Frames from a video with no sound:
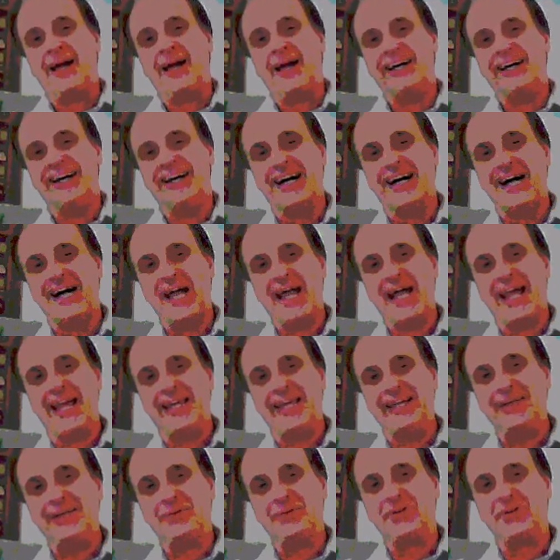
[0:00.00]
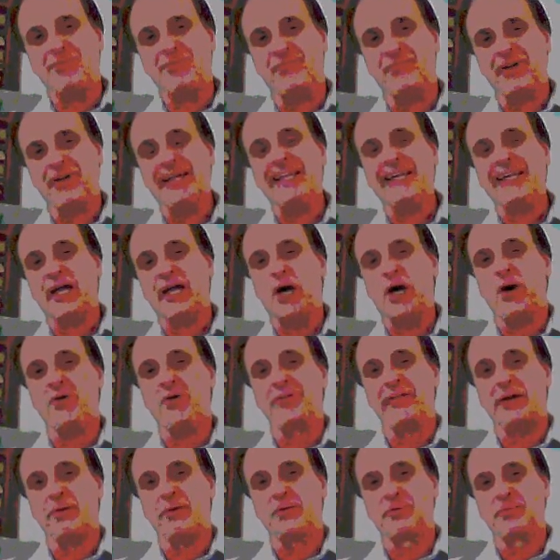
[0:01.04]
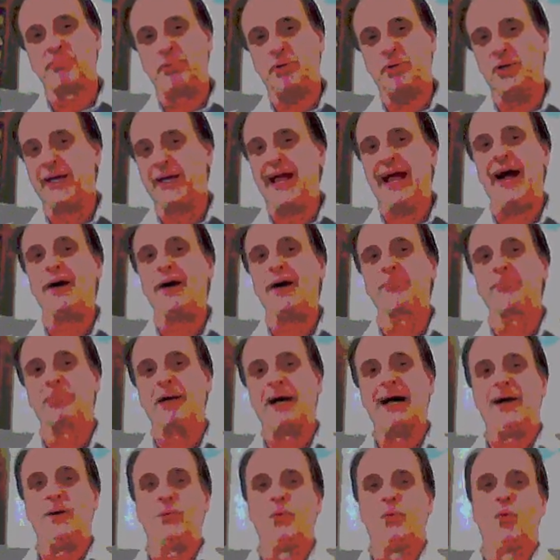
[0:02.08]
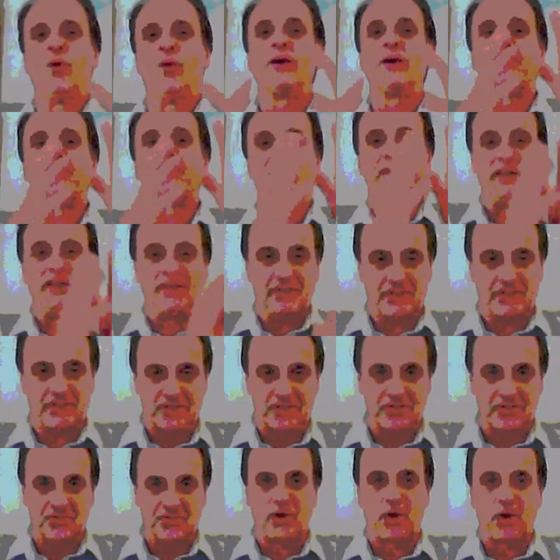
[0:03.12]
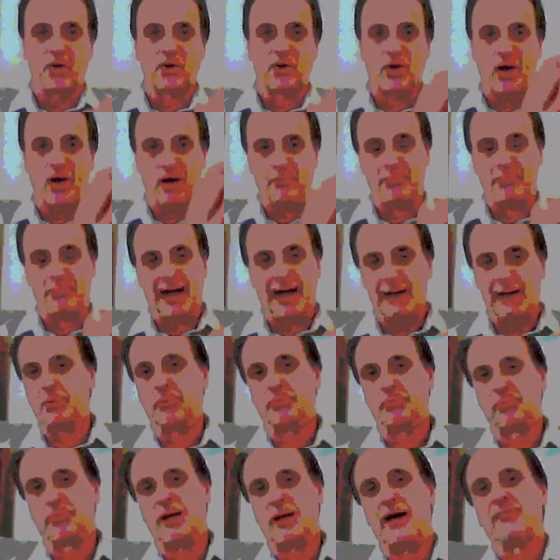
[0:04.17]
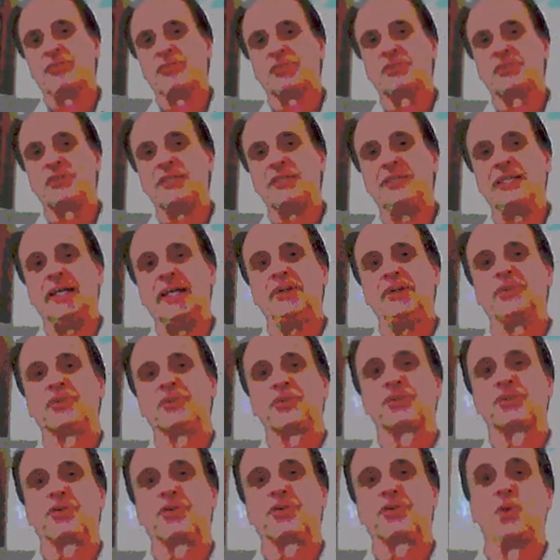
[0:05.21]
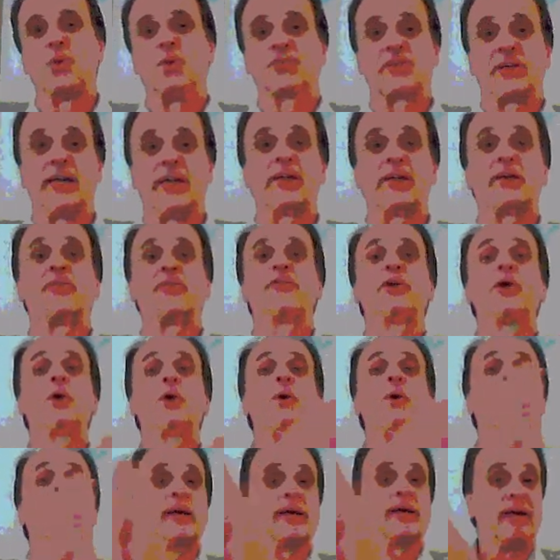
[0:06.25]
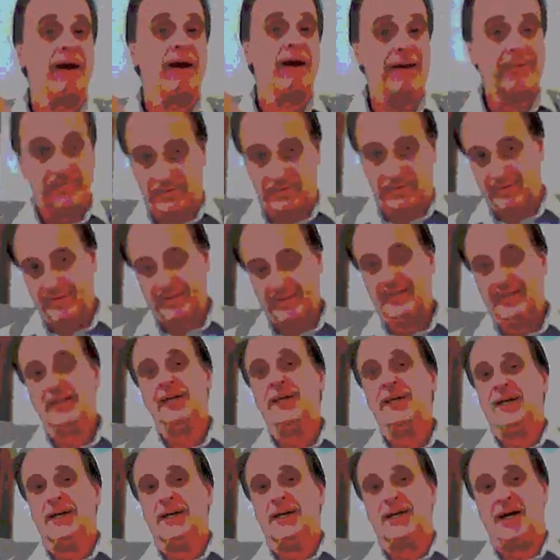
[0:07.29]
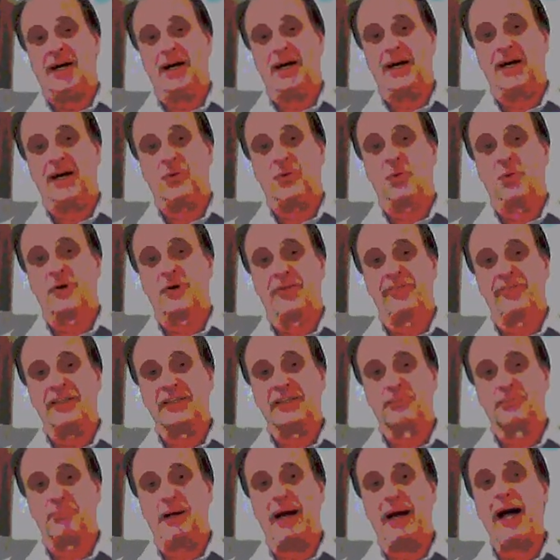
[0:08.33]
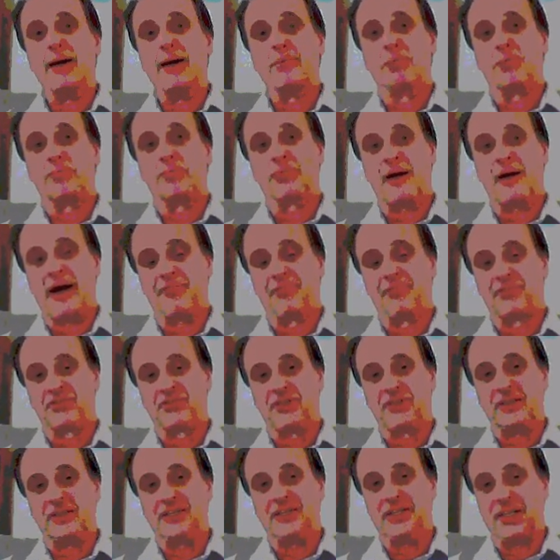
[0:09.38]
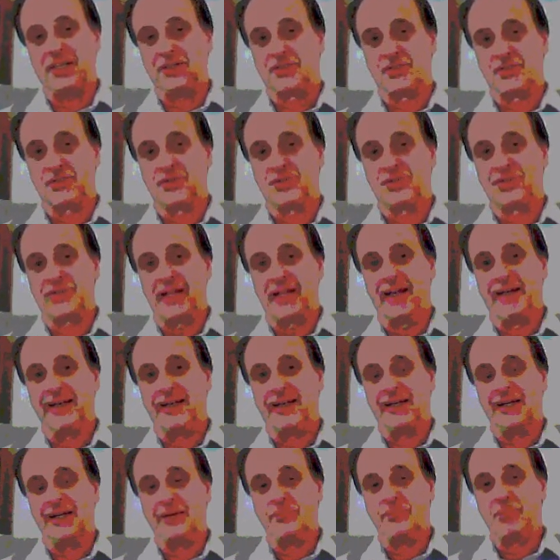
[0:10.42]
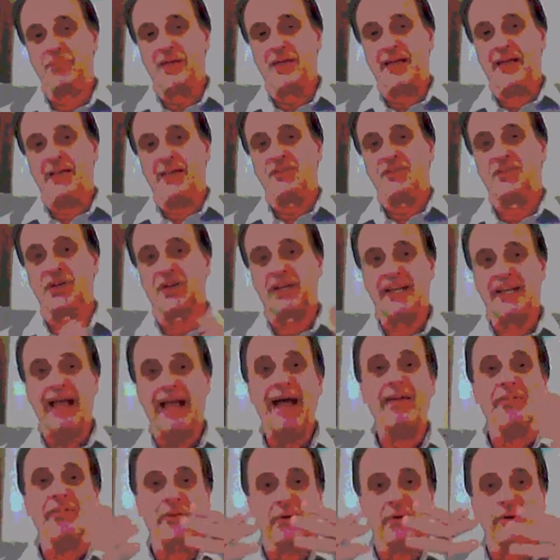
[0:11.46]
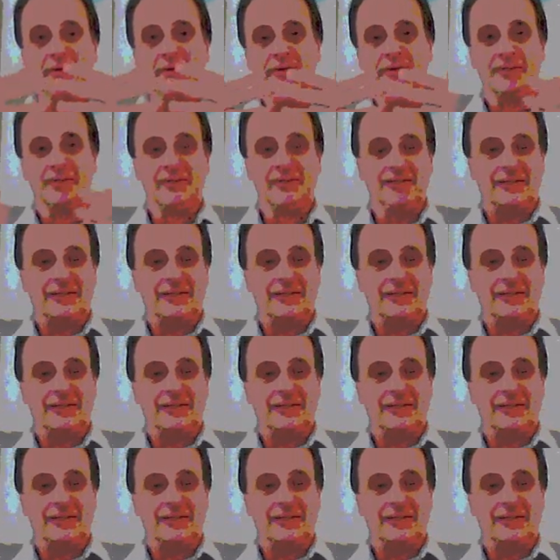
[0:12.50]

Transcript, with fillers: a video that was put out by one of these so-called Bible prophecy teachers who was interviewing another one of these Bible prophecy teachers, and together